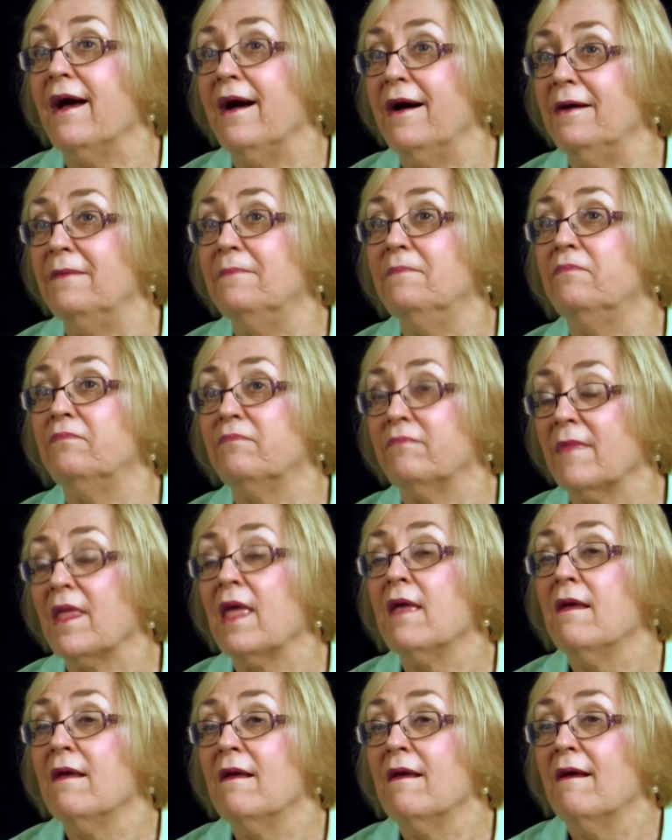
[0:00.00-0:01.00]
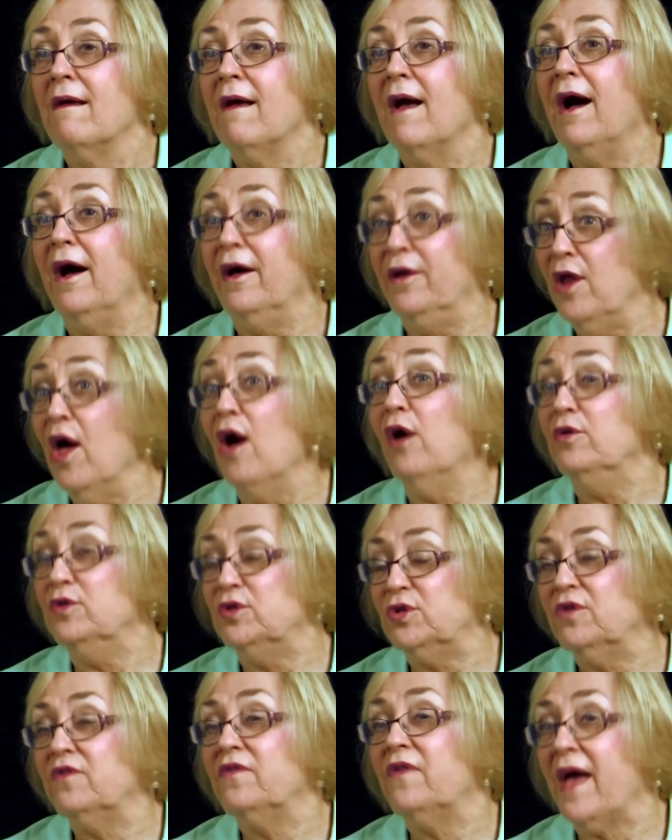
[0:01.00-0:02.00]
Um, are known
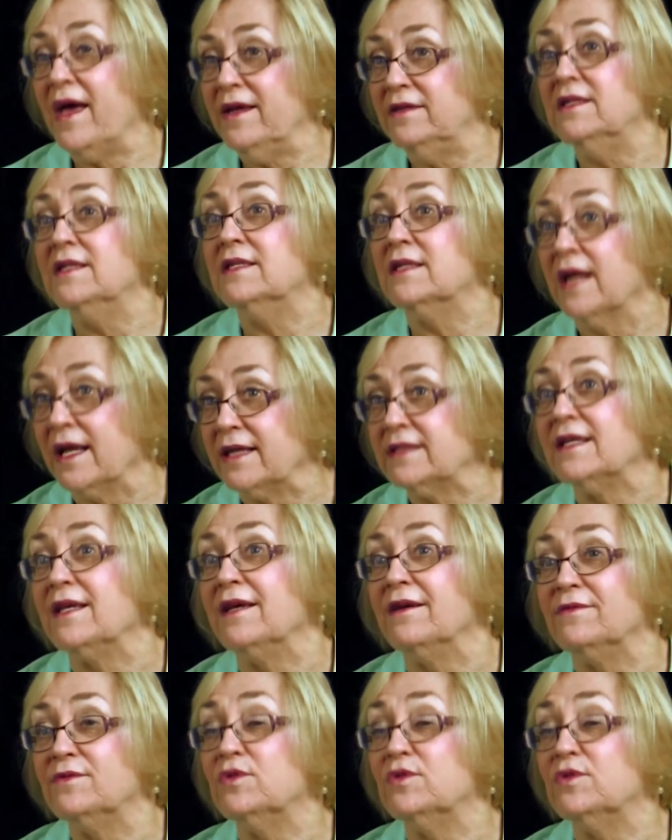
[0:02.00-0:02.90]
to have had dyslexia.